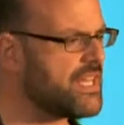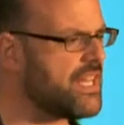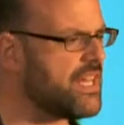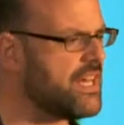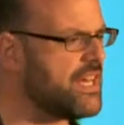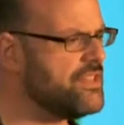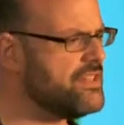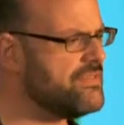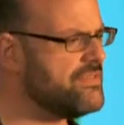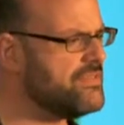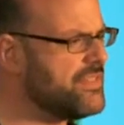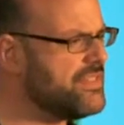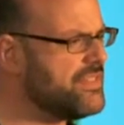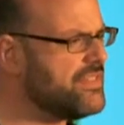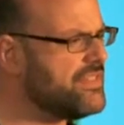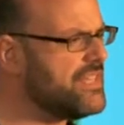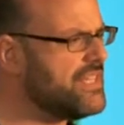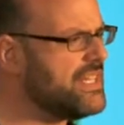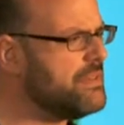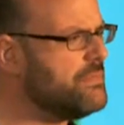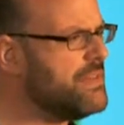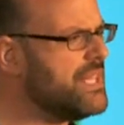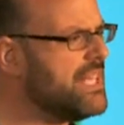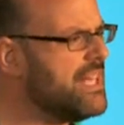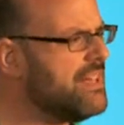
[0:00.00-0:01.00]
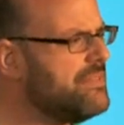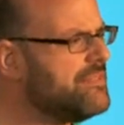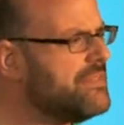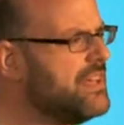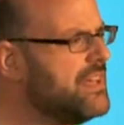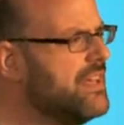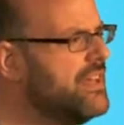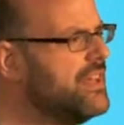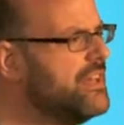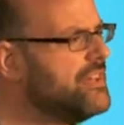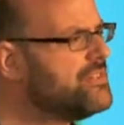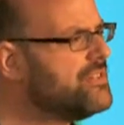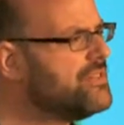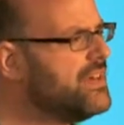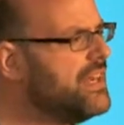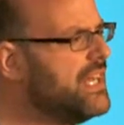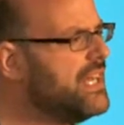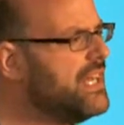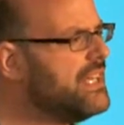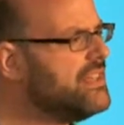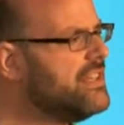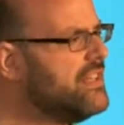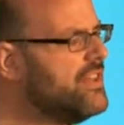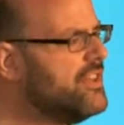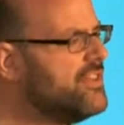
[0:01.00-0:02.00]
a diversity we have
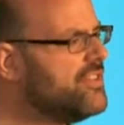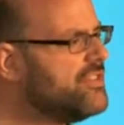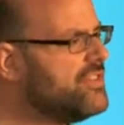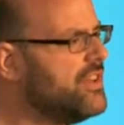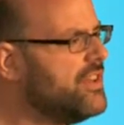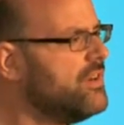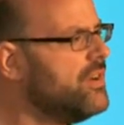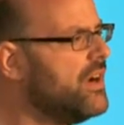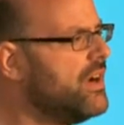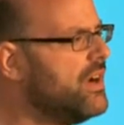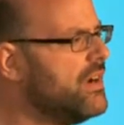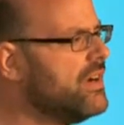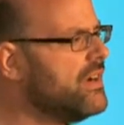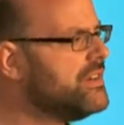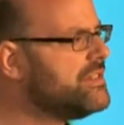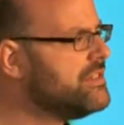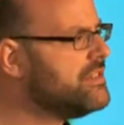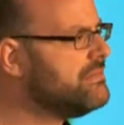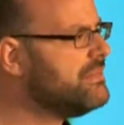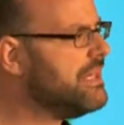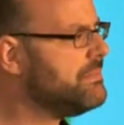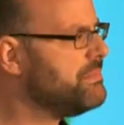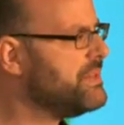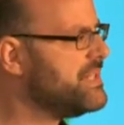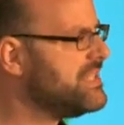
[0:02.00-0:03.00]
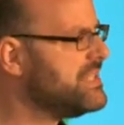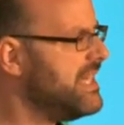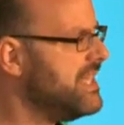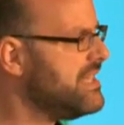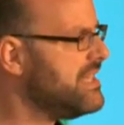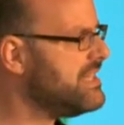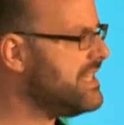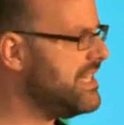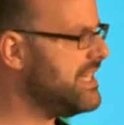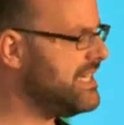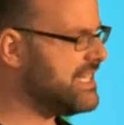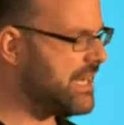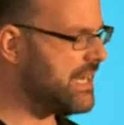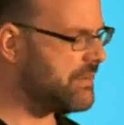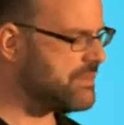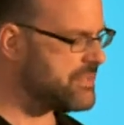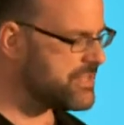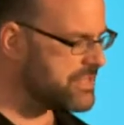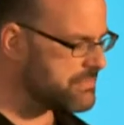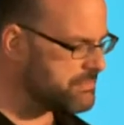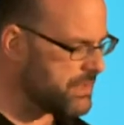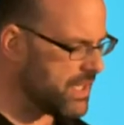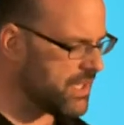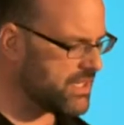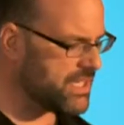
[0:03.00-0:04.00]
tried so hard to represent in our
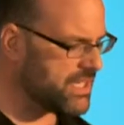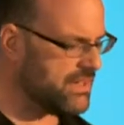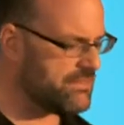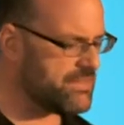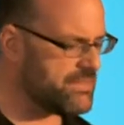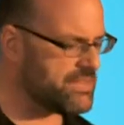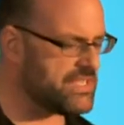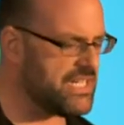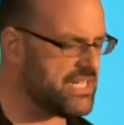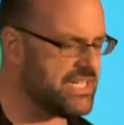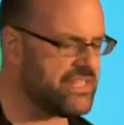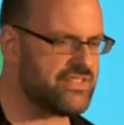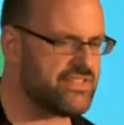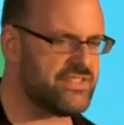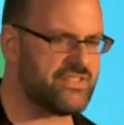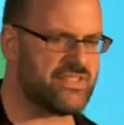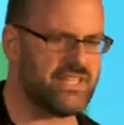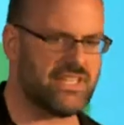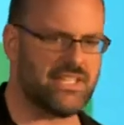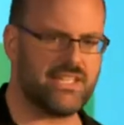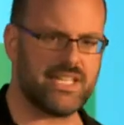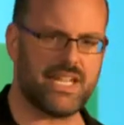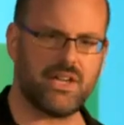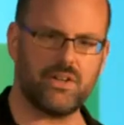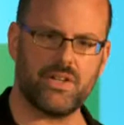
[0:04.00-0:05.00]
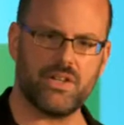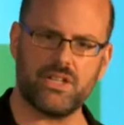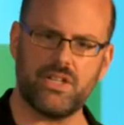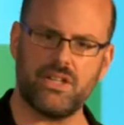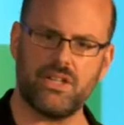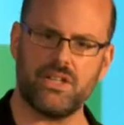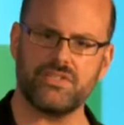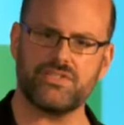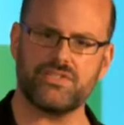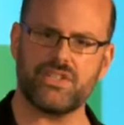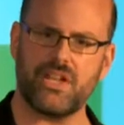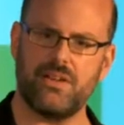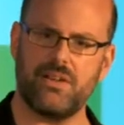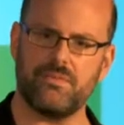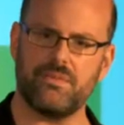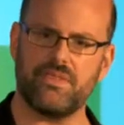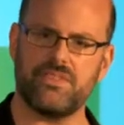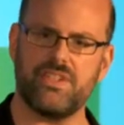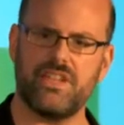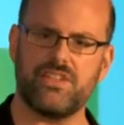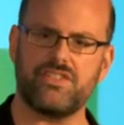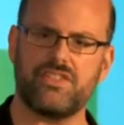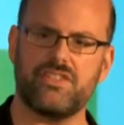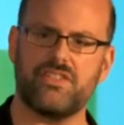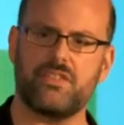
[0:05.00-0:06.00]
small conversations and in our large
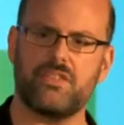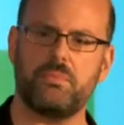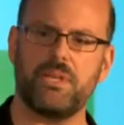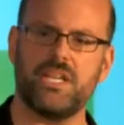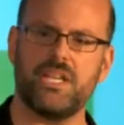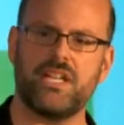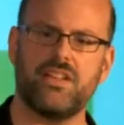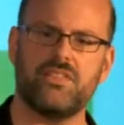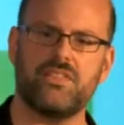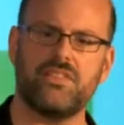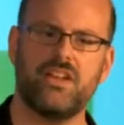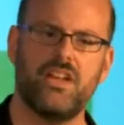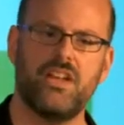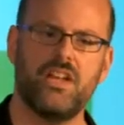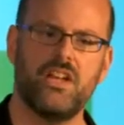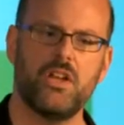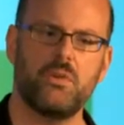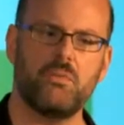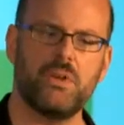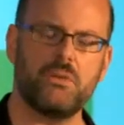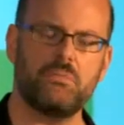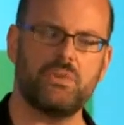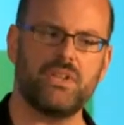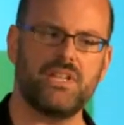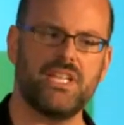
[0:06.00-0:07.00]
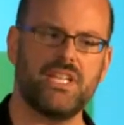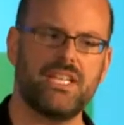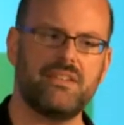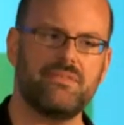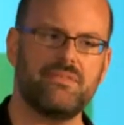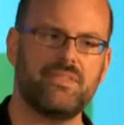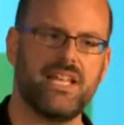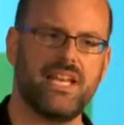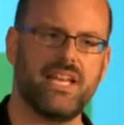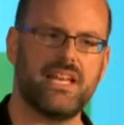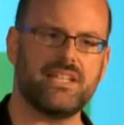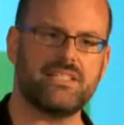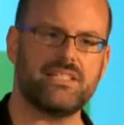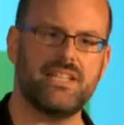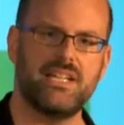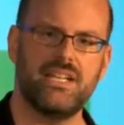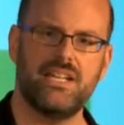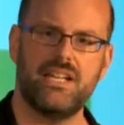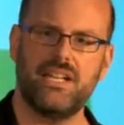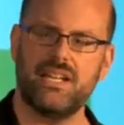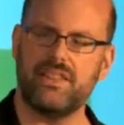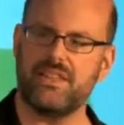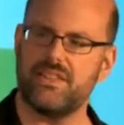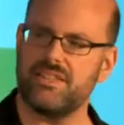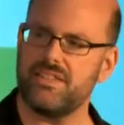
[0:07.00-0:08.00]
conversations, because we believe that
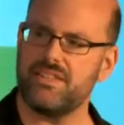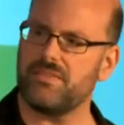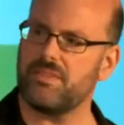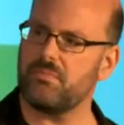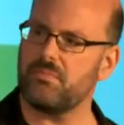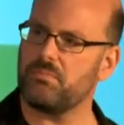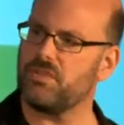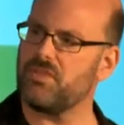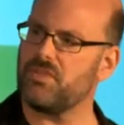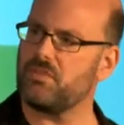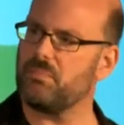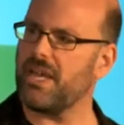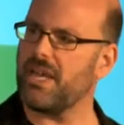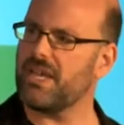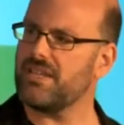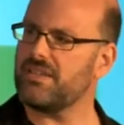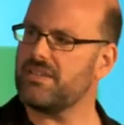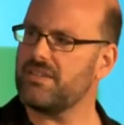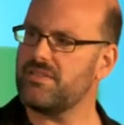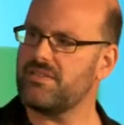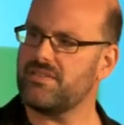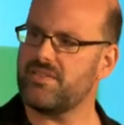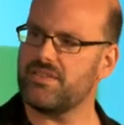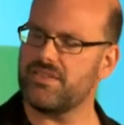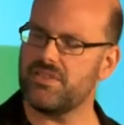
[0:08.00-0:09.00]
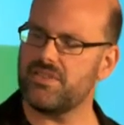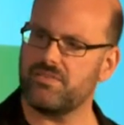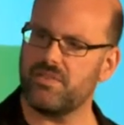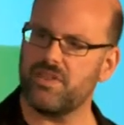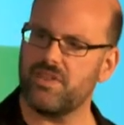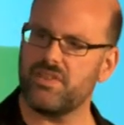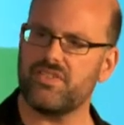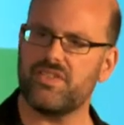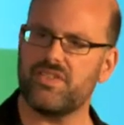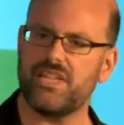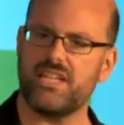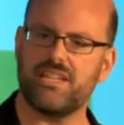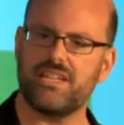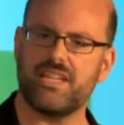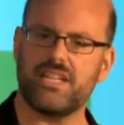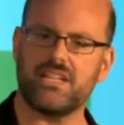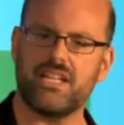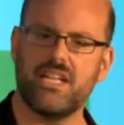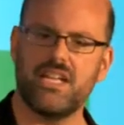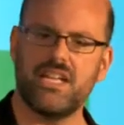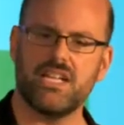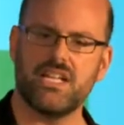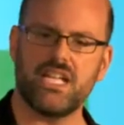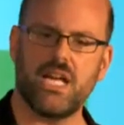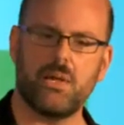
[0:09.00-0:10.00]
the different perspectives, the diversity that
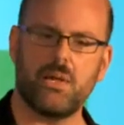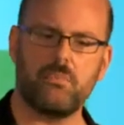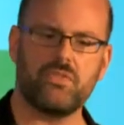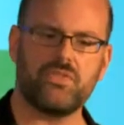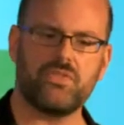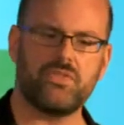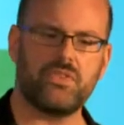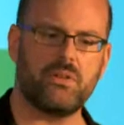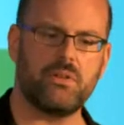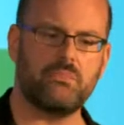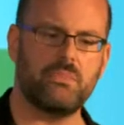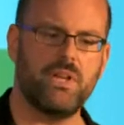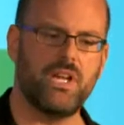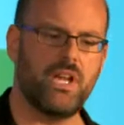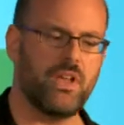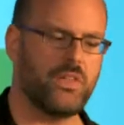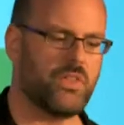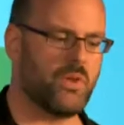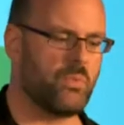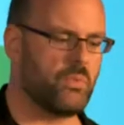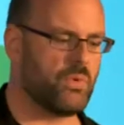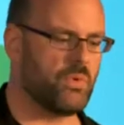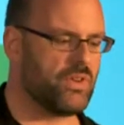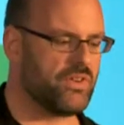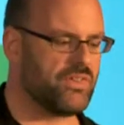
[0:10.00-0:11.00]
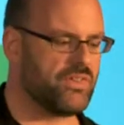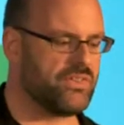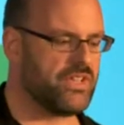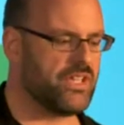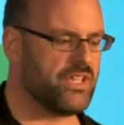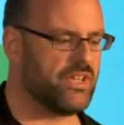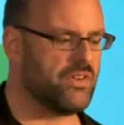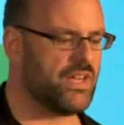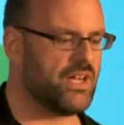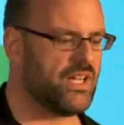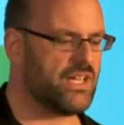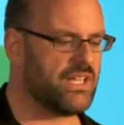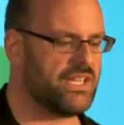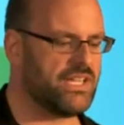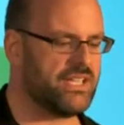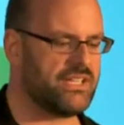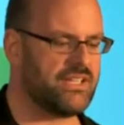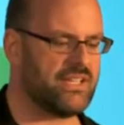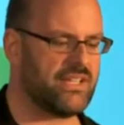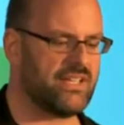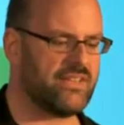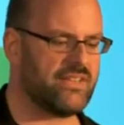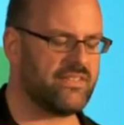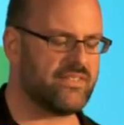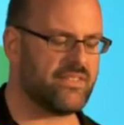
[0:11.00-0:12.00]
comes from the worlds that you're all in
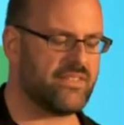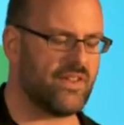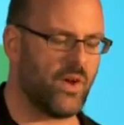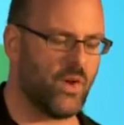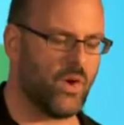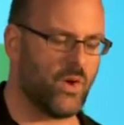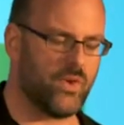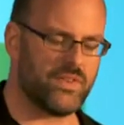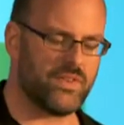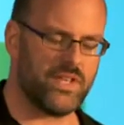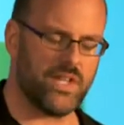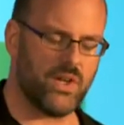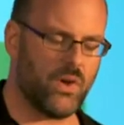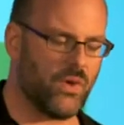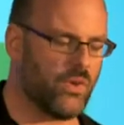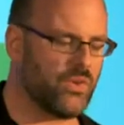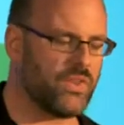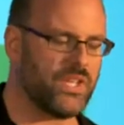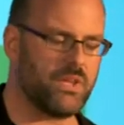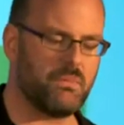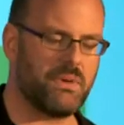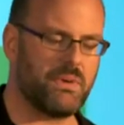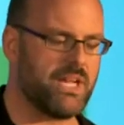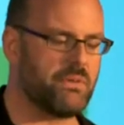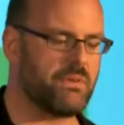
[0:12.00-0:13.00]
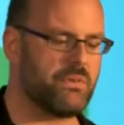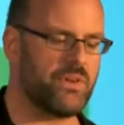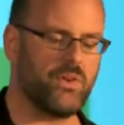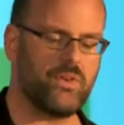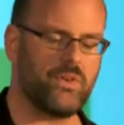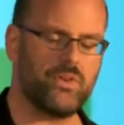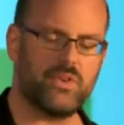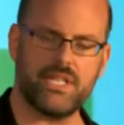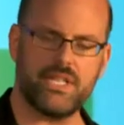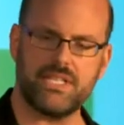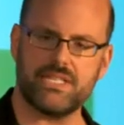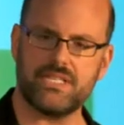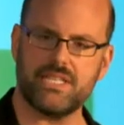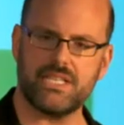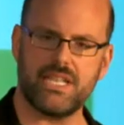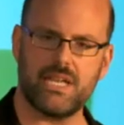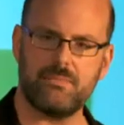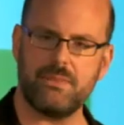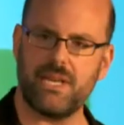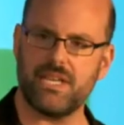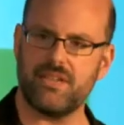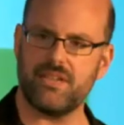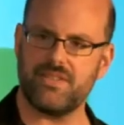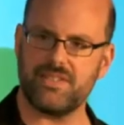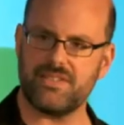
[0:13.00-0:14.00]
is the only way we're going to come
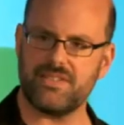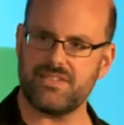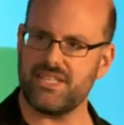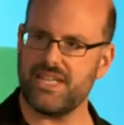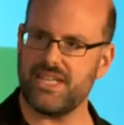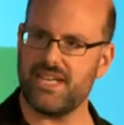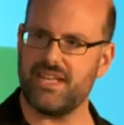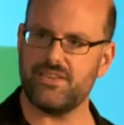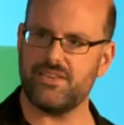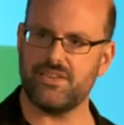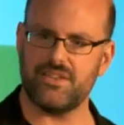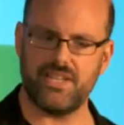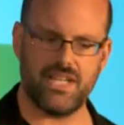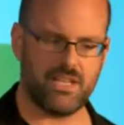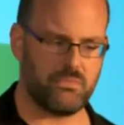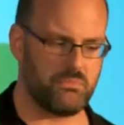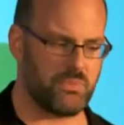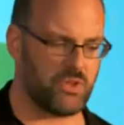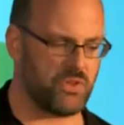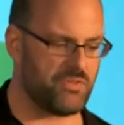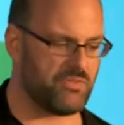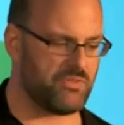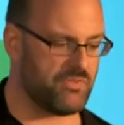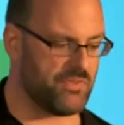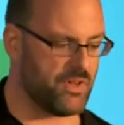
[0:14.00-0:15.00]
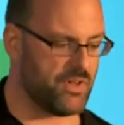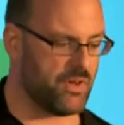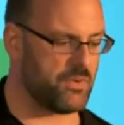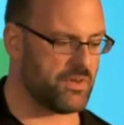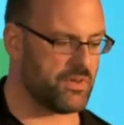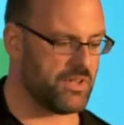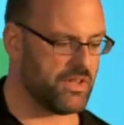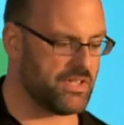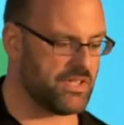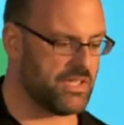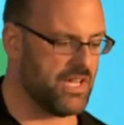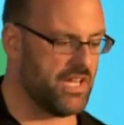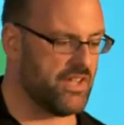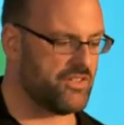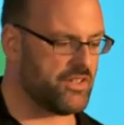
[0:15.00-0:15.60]
out of this together and move forward.